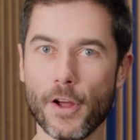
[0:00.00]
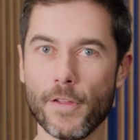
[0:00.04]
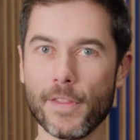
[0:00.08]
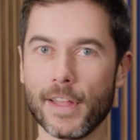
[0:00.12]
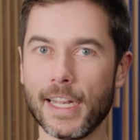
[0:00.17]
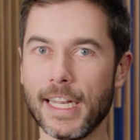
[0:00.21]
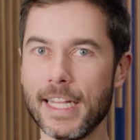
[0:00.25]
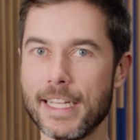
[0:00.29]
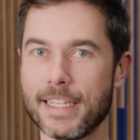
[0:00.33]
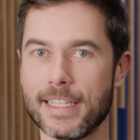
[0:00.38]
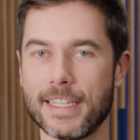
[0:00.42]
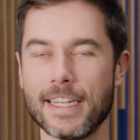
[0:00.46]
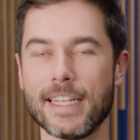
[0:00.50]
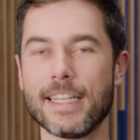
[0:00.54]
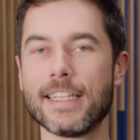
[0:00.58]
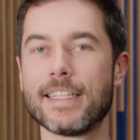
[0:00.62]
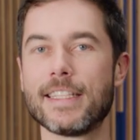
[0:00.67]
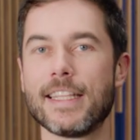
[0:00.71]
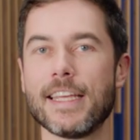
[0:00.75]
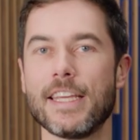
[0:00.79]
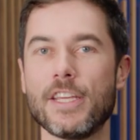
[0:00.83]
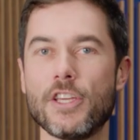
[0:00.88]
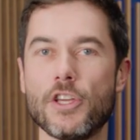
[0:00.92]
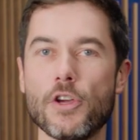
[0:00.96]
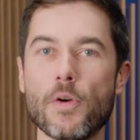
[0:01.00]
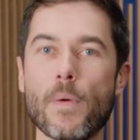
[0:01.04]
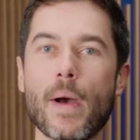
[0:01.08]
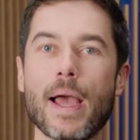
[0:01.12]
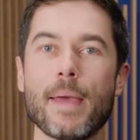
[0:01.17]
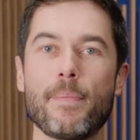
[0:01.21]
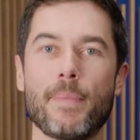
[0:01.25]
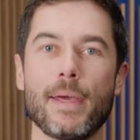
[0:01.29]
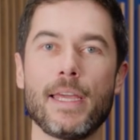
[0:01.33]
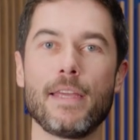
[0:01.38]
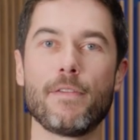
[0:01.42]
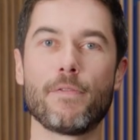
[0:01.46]
on the list is the
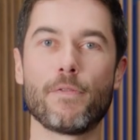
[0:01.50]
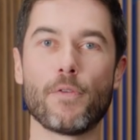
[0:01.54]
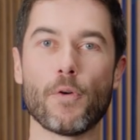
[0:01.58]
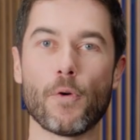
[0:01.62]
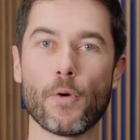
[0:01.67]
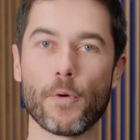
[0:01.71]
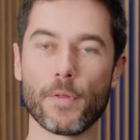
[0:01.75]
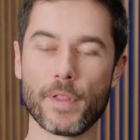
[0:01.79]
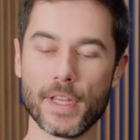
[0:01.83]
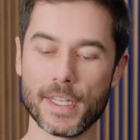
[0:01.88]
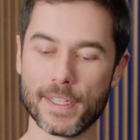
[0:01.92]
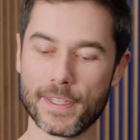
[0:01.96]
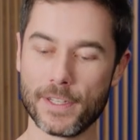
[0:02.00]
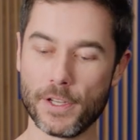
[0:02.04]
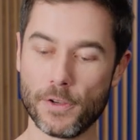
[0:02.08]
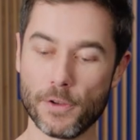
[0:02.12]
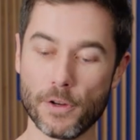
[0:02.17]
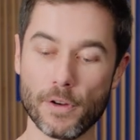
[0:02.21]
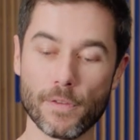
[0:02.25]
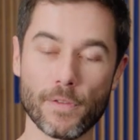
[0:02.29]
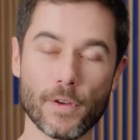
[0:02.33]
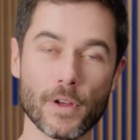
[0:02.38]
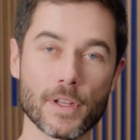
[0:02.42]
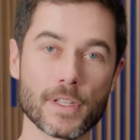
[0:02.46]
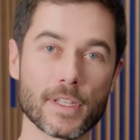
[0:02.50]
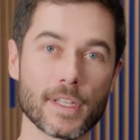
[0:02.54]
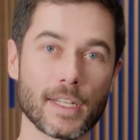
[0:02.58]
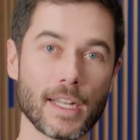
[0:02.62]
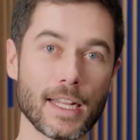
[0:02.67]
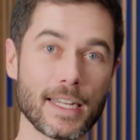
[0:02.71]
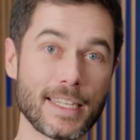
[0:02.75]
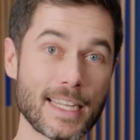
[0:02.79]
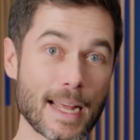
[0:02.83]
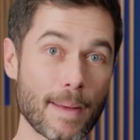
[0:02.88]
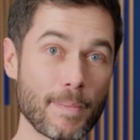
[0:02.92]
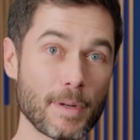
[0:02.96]
UAP4. This universal
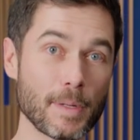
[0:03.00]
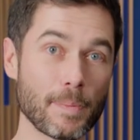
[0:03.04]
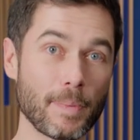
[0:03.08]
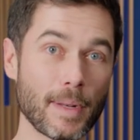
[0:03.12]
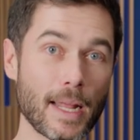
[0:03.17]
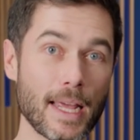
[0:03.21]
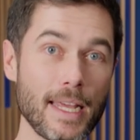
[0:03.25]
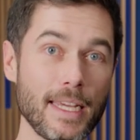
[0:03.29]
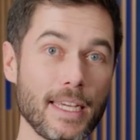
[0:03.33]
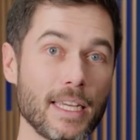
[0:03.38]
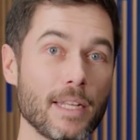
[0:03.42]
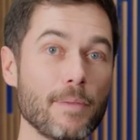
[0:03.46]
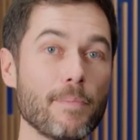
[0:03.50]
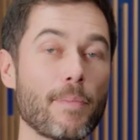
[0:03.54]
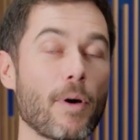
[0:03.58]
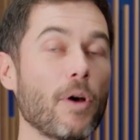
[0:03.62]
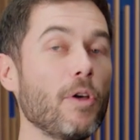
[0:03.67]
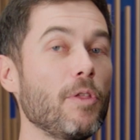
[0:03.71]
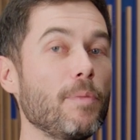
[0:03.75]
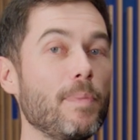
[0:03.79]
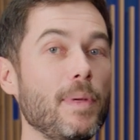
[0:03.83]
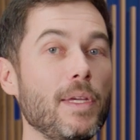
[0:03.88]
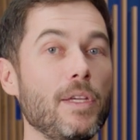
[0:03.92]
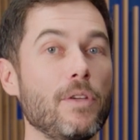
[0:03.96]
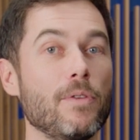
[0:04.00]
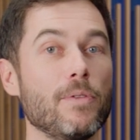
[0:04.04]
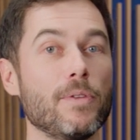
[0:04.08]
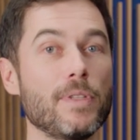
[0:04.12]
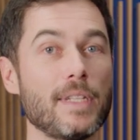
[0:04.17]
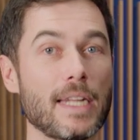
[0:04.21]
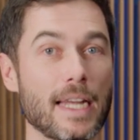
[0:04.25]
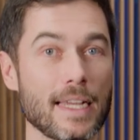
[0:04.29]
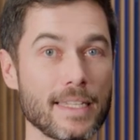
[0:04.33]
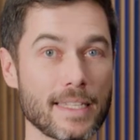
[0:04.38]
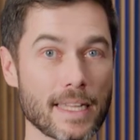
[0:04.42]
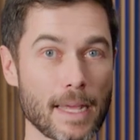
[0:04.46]
adapter plate can both be
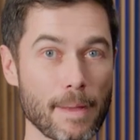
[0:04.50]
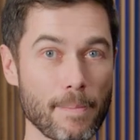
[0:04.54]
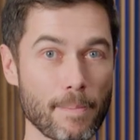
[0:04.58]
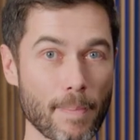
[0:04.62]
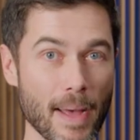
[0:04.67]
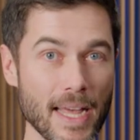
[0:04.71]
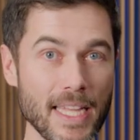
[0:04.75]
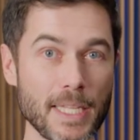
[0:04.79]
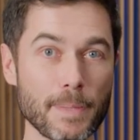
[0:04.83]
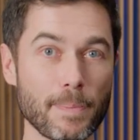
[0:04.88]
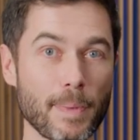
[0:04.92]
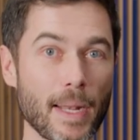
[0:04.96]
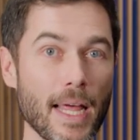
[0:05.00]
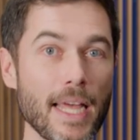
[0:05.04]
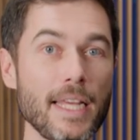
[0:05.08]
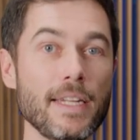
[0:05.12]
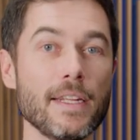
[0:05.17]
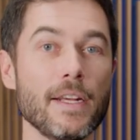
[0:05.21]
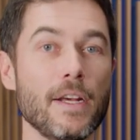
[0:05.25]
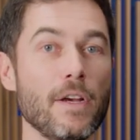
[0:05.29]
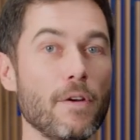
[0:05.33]
used as a base plate